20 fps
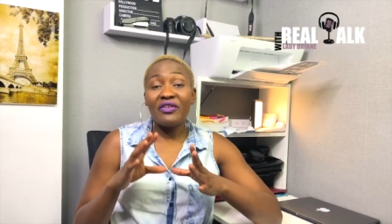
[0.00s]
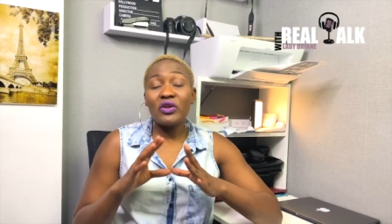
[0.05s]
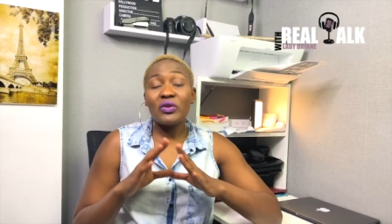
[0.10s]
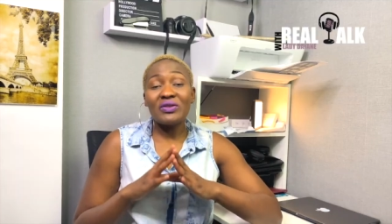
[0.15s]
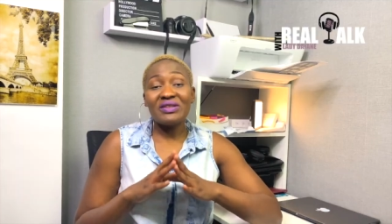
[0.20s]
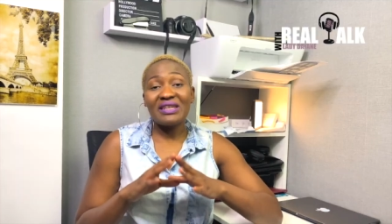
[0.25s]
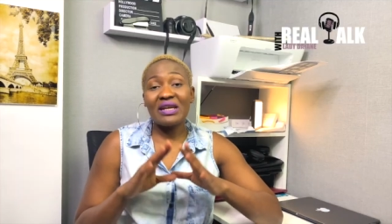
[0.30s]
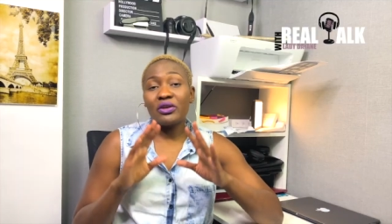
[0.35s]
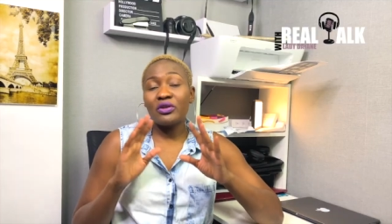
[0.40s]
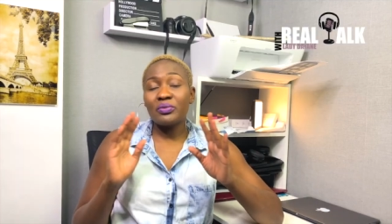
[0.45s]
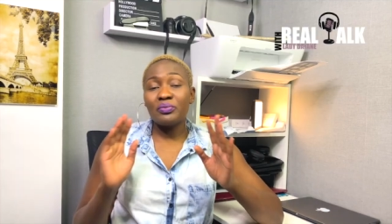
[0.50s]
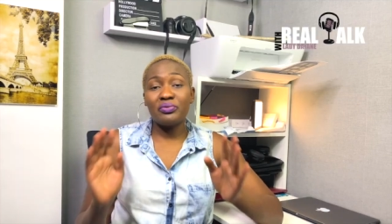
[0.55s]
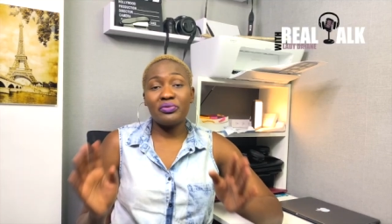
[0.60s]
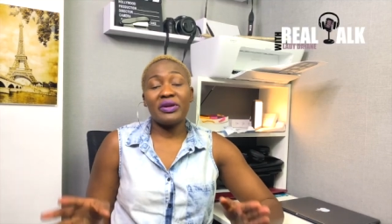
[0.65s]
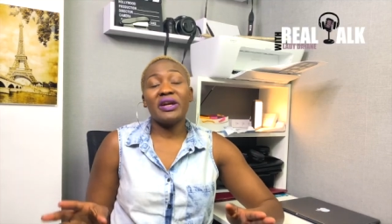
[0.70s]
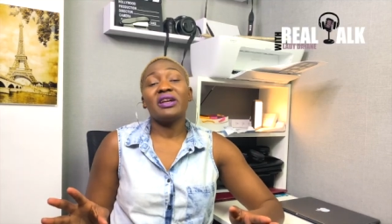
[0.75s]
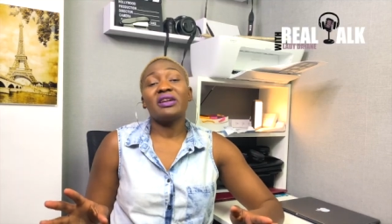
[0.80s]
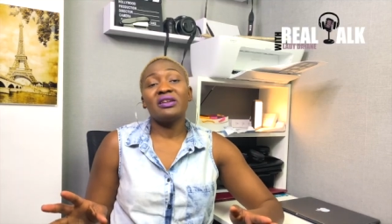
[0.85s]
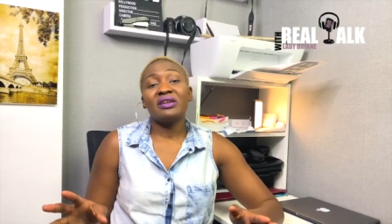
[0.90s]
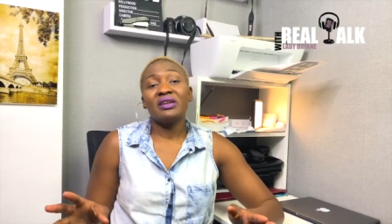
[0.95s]
you take a
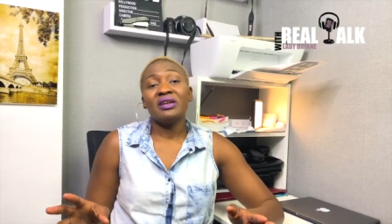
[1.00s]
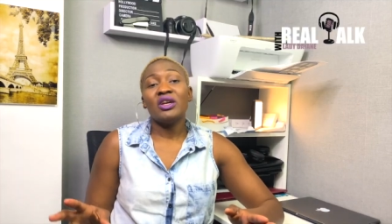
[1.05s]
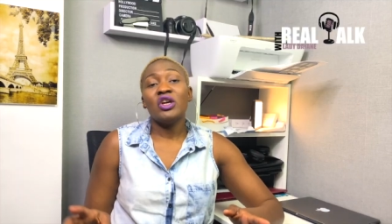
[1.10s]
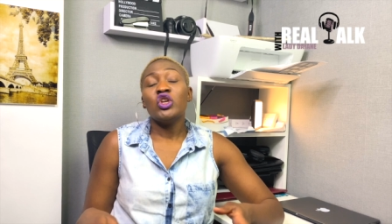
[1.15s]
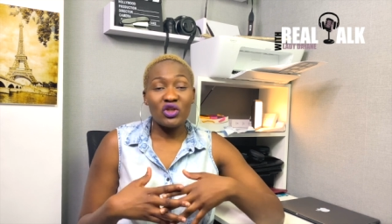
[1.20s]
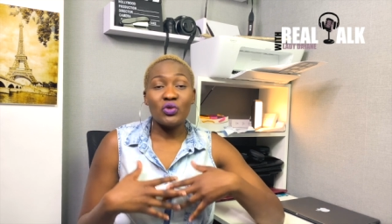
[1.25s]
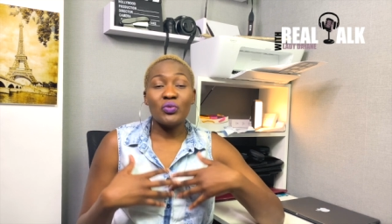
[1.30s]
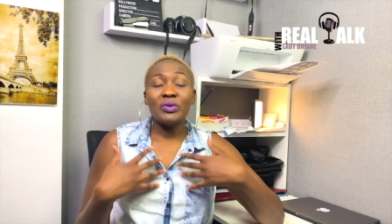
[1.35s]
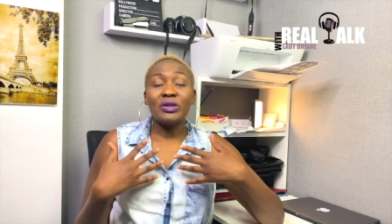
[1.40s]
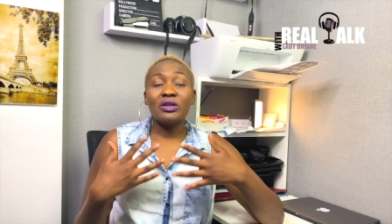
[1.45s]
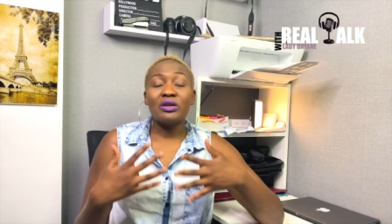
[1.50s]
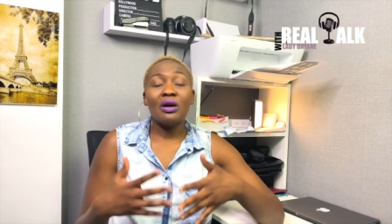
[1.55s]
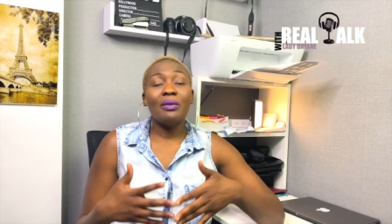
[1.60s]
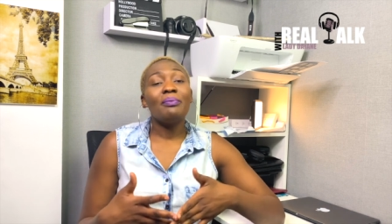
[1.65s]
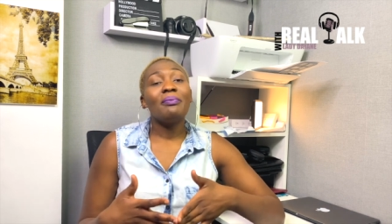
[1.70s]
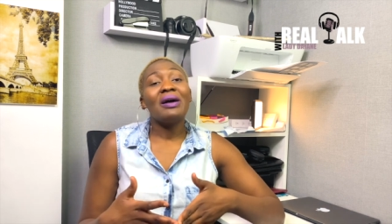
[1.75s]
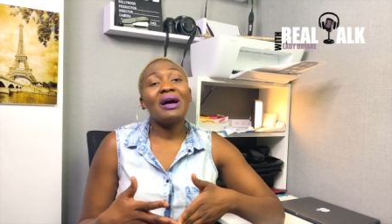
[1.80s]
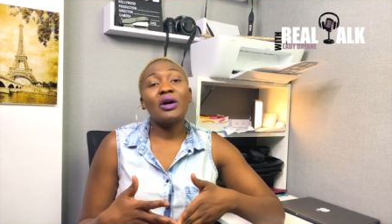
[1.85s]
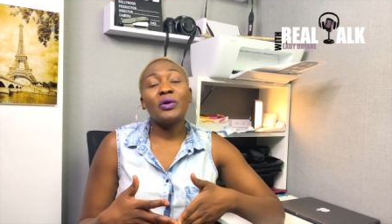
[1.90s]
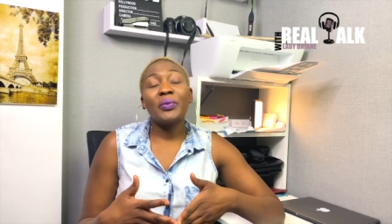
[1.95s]
break, you will come
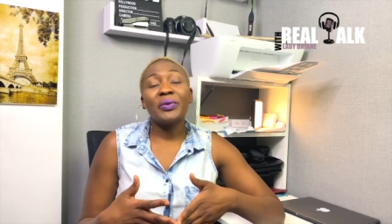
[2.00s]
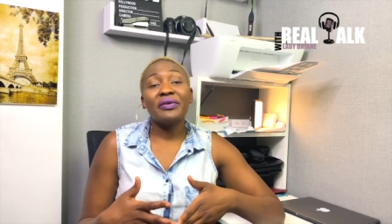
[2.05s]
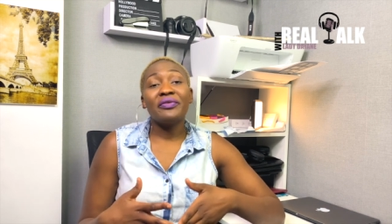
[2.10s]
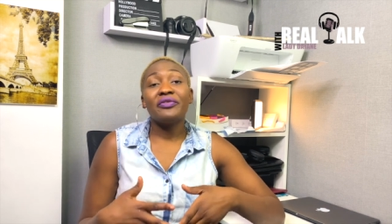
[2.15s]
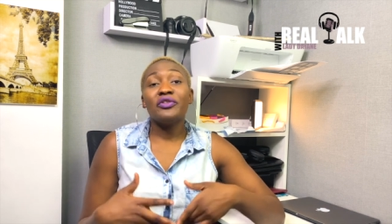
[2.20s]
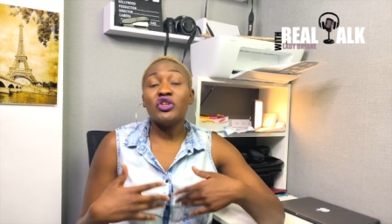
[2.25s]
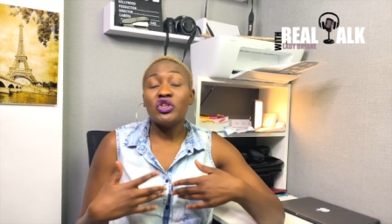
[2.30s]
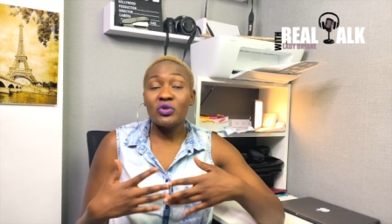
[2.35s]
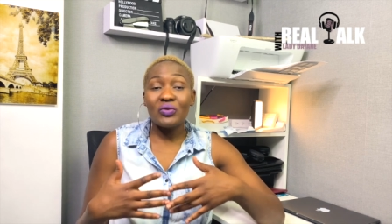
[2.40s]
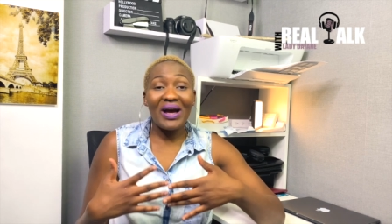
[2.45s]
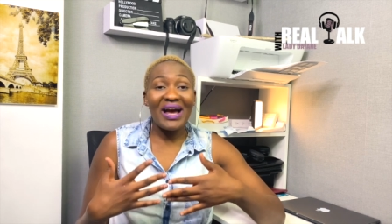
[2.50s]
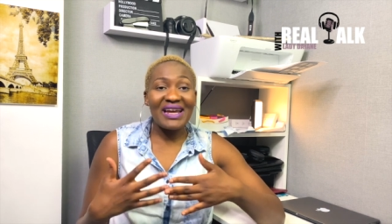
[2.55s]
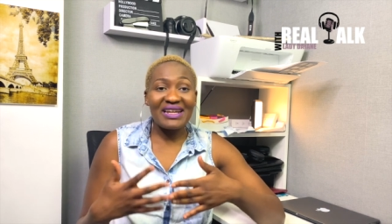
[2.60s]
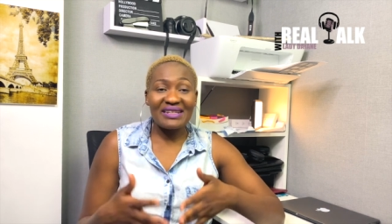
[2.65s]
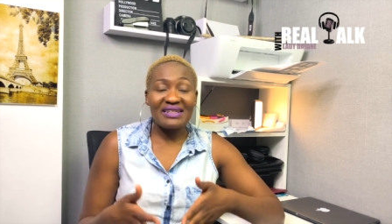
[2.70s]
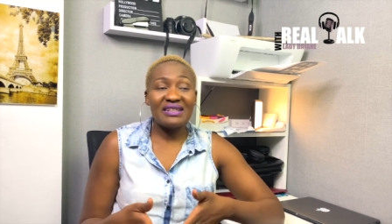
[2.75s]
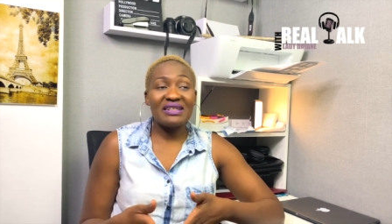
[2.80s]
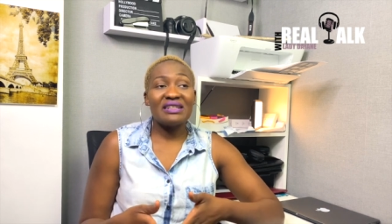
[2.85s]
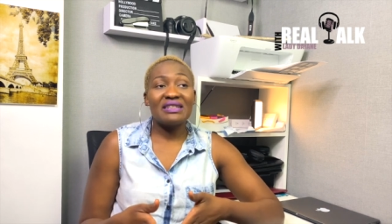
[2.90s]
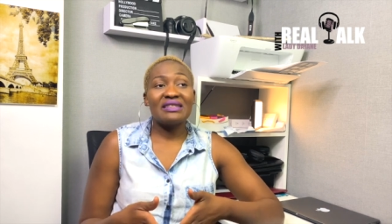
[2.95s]
back with new
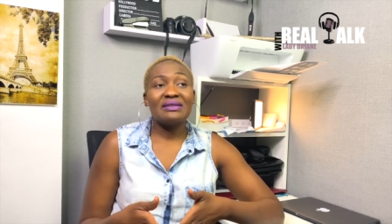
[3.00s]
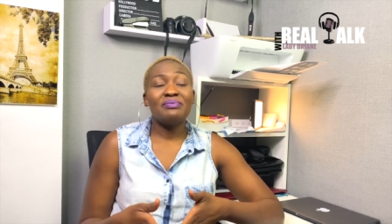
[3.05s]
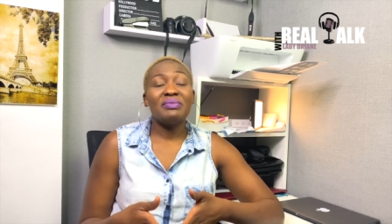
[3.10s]
ideas,